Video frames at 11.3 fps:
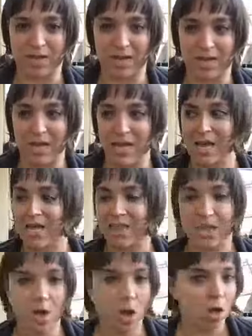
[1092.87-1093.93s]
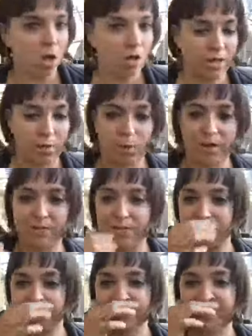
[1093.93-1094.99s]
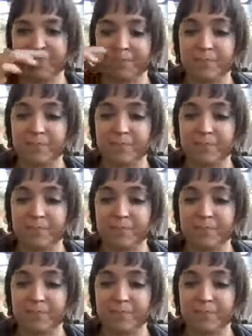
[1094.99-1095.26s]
They call. They whatever.